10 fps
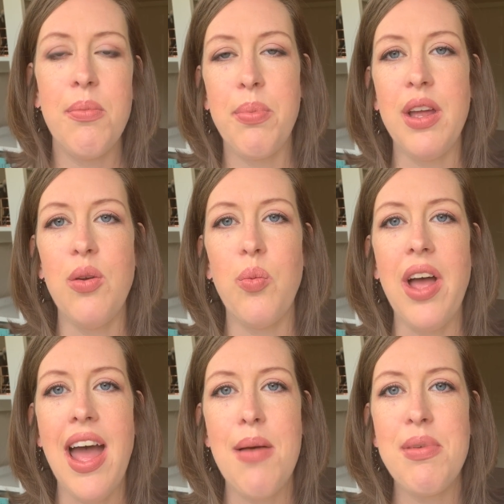But
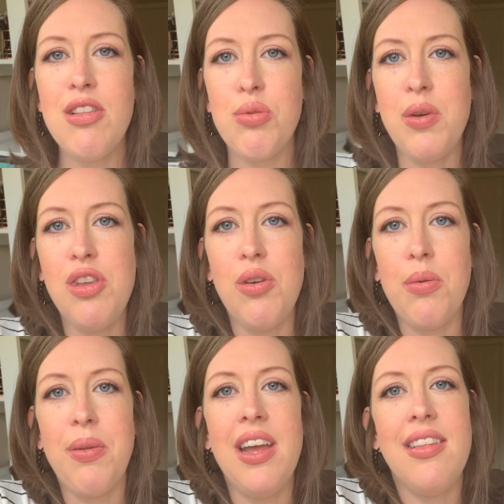what happens when you
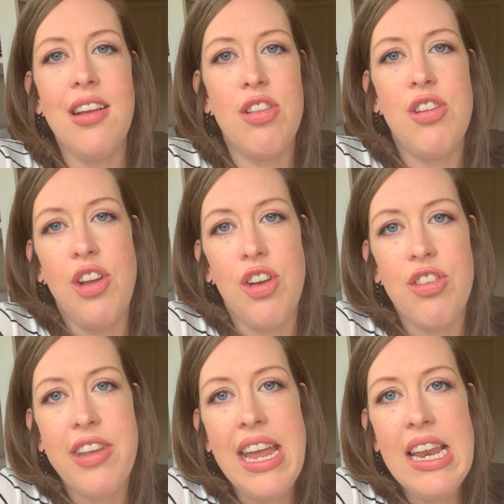apply things to your
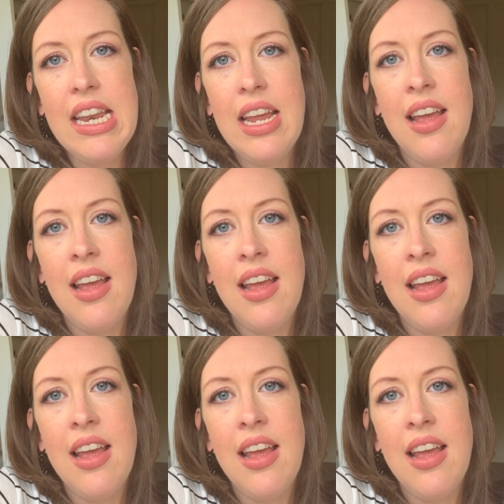skin